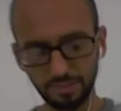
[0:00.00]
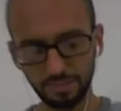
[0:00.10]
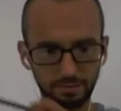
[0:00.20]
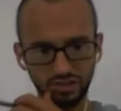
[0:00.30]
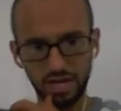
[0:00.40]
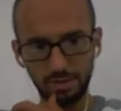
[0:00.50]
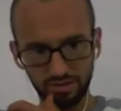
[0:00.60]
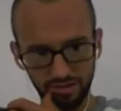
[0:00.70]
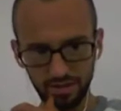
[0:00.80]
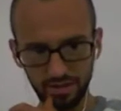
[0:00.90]
name is
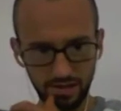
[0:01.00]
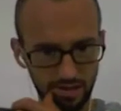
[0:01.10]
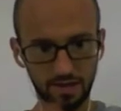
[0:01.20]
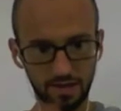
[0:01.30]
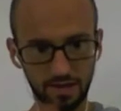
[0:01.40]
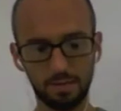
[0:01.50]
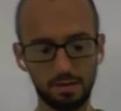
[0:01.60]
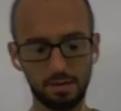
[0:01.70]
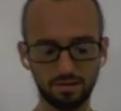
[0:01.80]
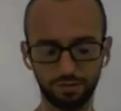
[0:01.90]
Jameson.
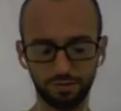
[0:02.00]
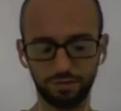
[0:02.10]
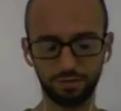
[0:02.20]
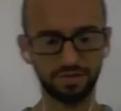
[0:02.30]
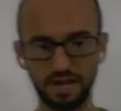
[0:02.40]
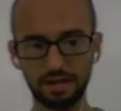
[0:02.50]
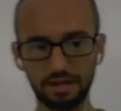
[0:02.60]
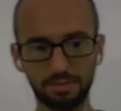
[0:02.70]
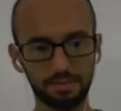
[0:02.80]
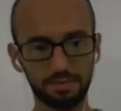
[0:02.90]
I'm also full-time.
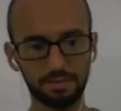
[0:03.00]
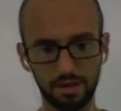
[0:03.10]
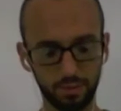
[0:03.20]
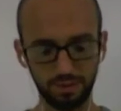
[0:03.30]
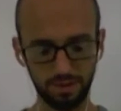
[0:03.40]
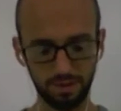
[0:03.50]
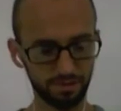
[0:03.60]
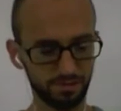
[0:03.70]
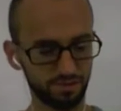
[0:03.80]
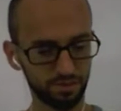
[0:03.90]
We're here
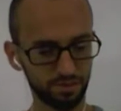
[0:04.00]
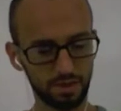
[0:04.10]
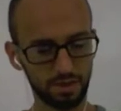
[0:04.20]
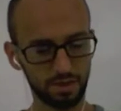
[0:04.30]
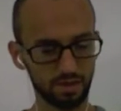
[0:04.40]
to